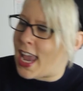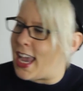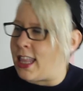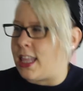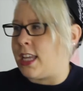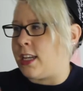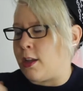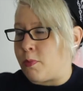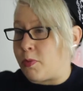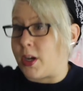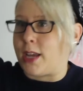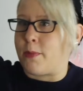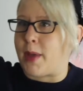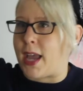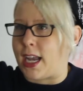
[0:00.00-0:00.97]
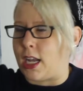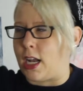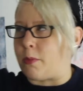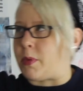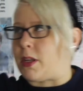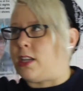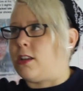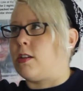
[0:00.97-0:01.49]
and then you bring it back up
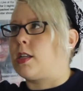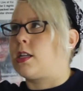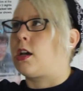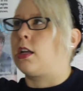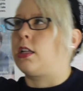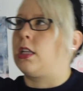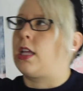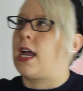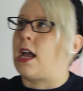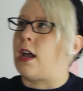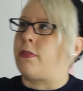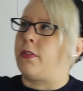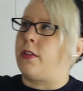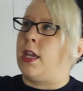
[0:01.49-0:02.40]
and you end on a laugh.